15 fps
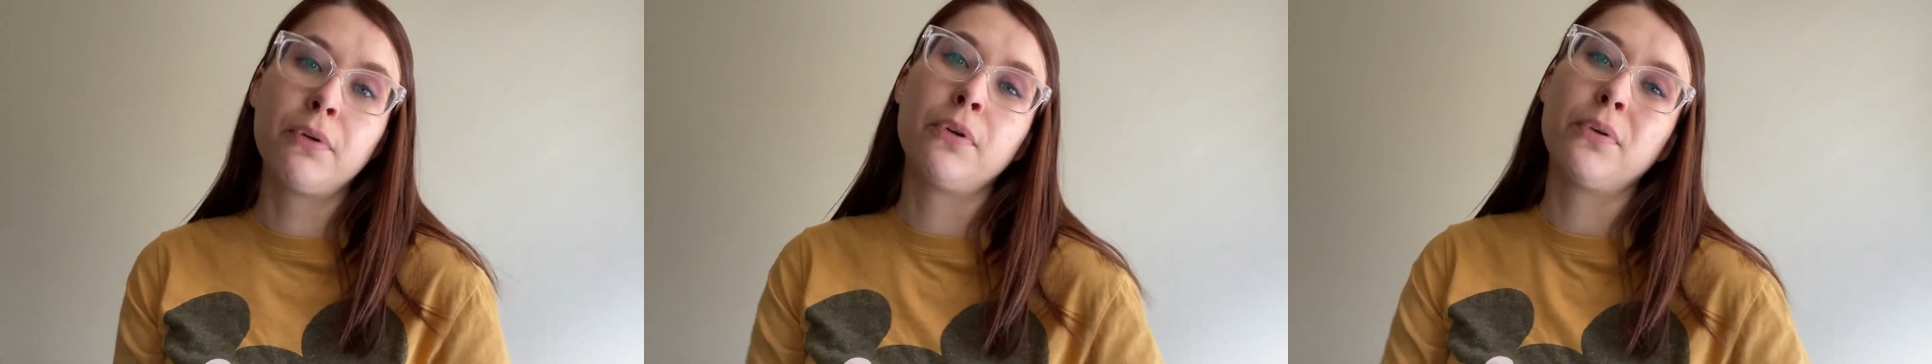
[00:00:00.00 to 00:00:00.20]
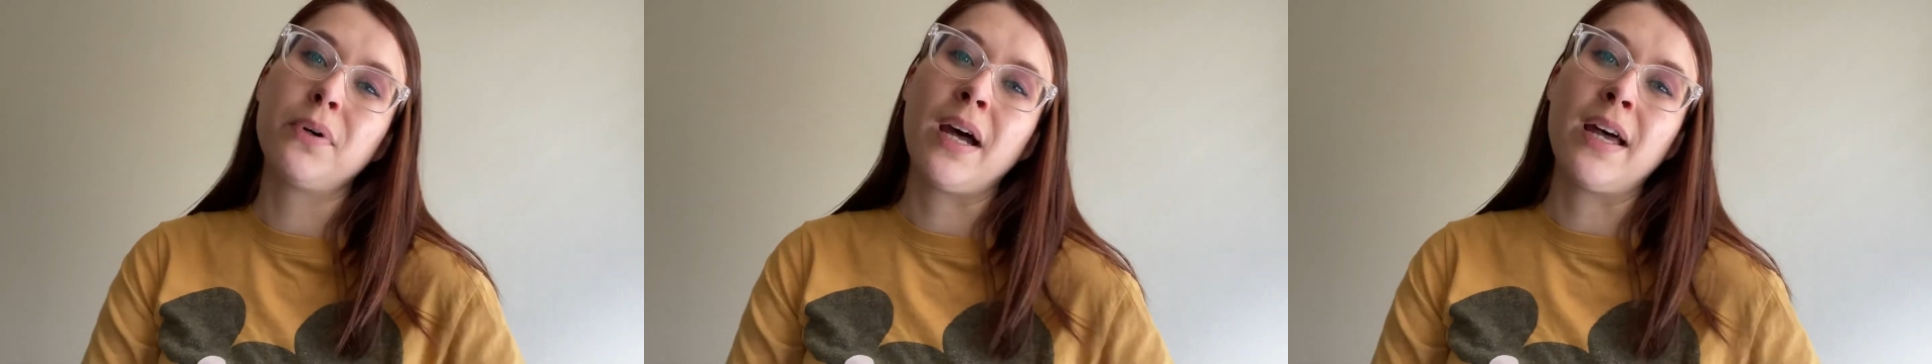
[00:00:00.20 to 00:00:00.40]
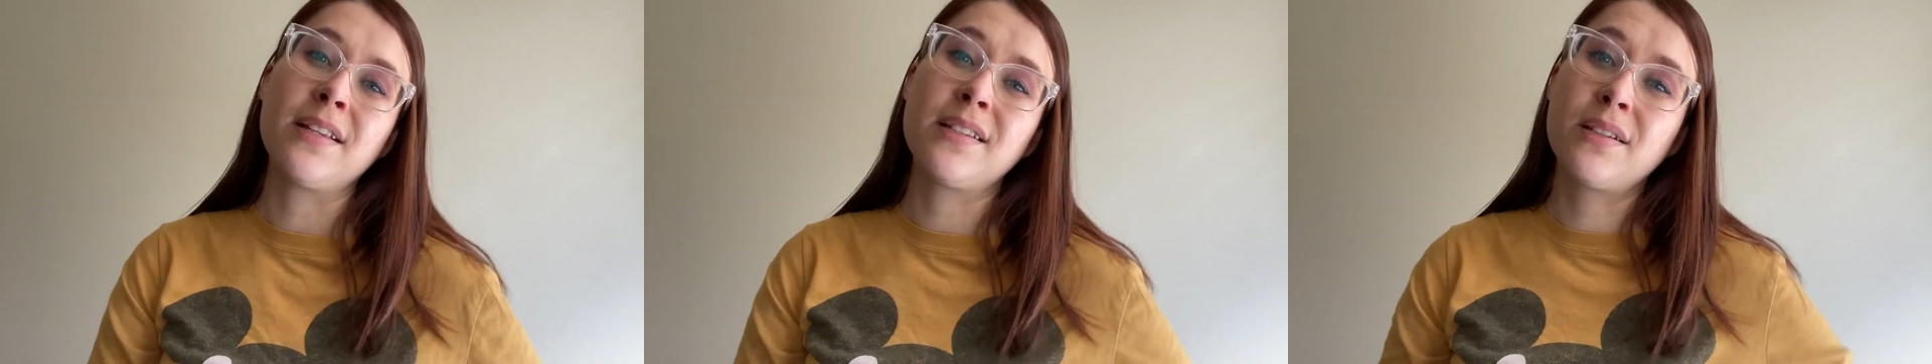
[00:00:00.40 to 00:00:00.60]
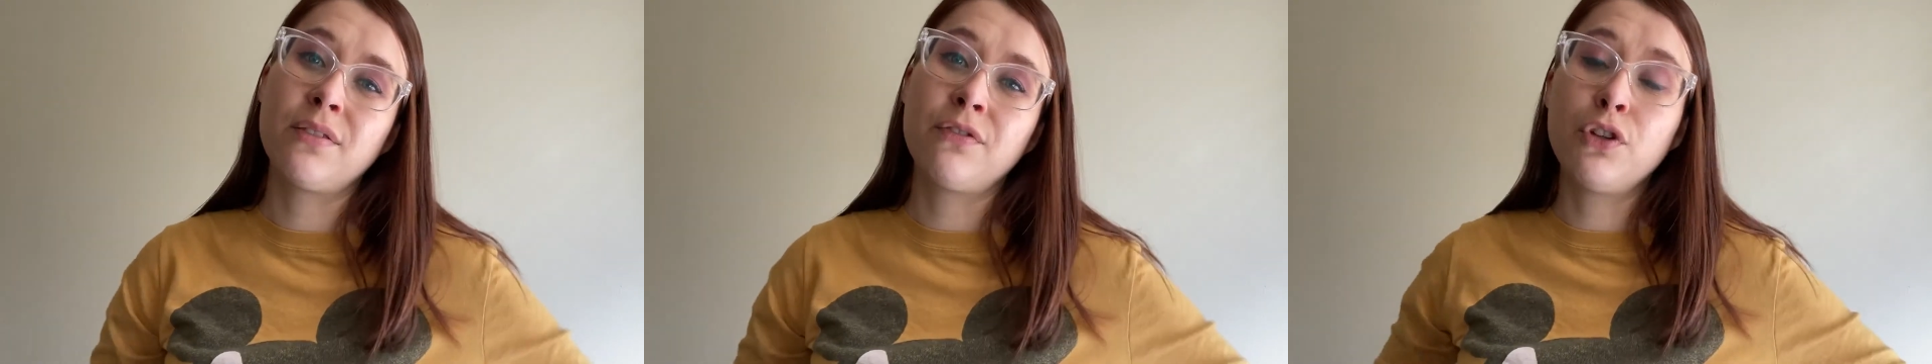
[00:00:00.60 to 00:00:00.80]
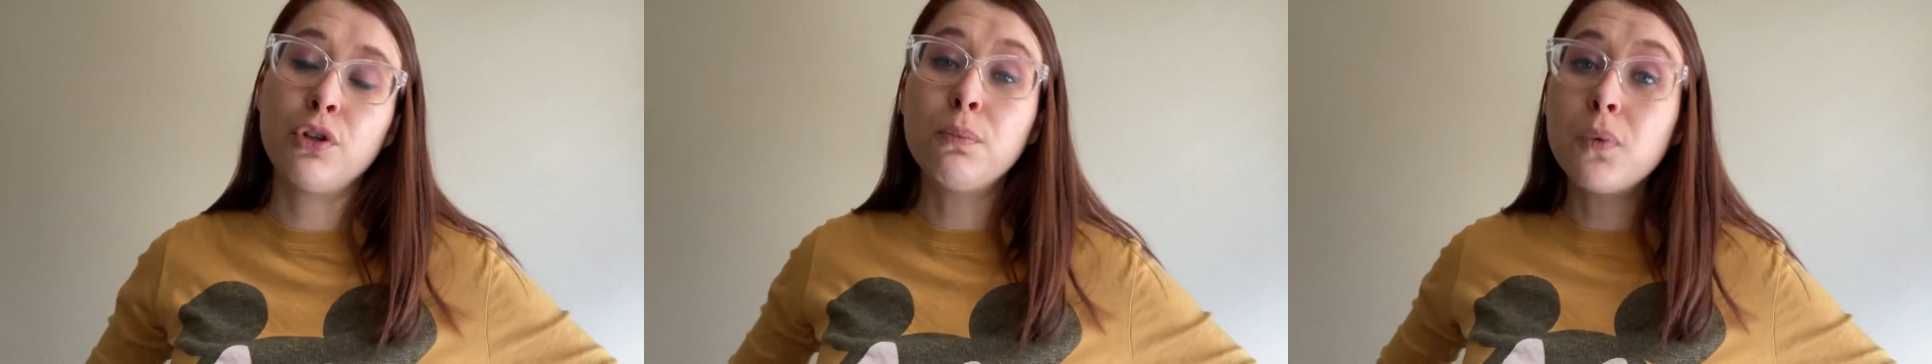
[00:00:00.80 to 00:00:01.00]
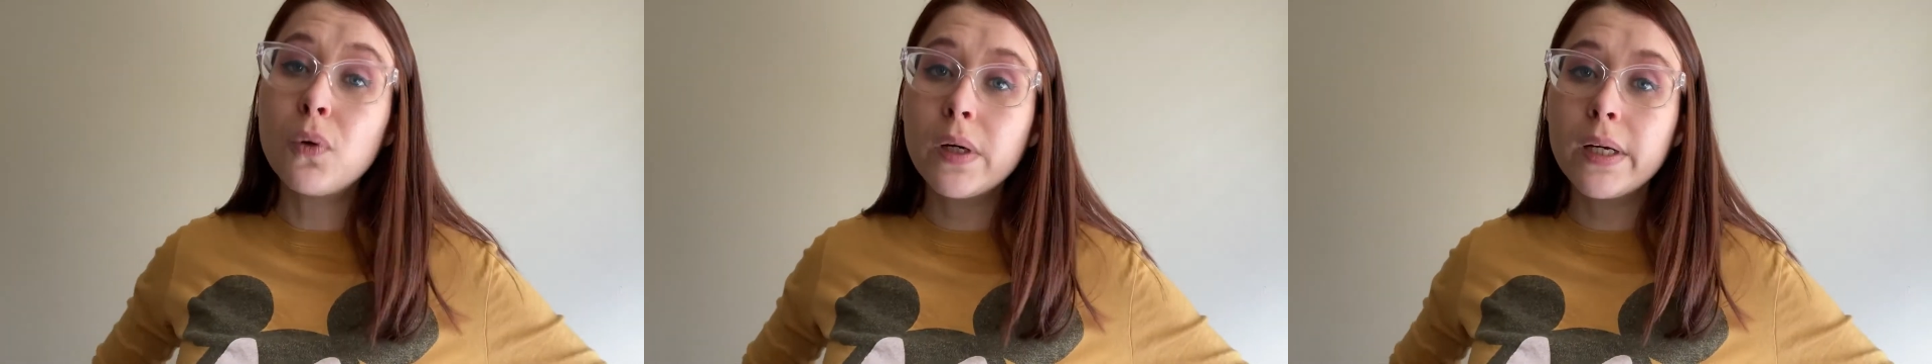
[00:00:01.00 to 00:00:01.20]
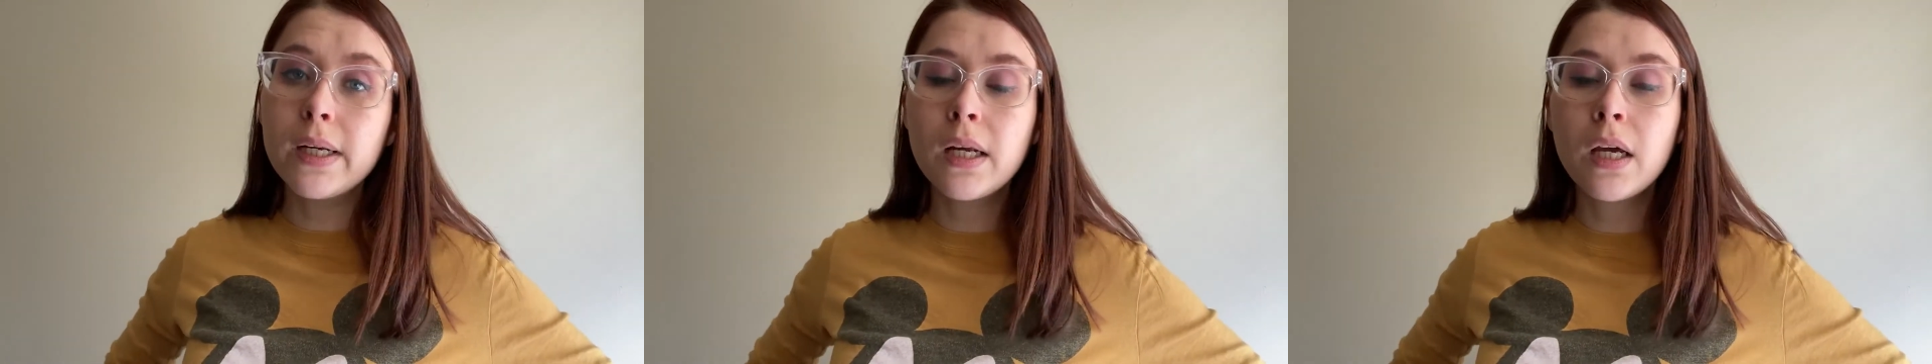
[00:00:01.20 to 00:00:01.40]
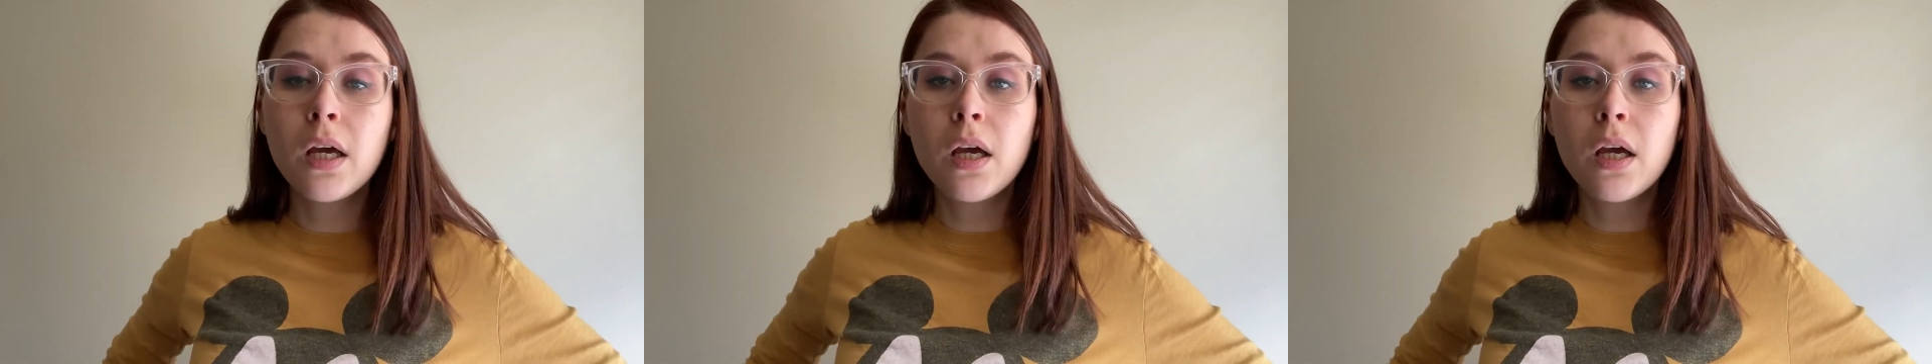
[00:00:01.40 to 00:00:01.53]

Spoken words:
who has a viewpoint,